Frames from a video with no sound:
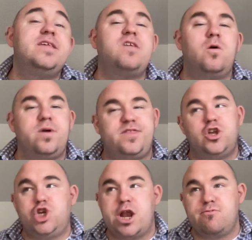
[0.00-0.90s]
start with
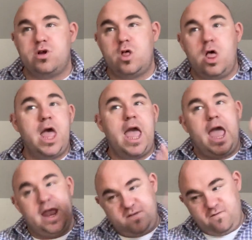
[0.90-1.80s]
general
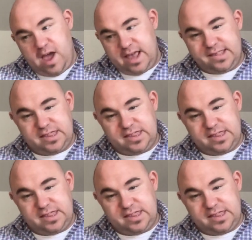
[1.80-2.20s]
advice.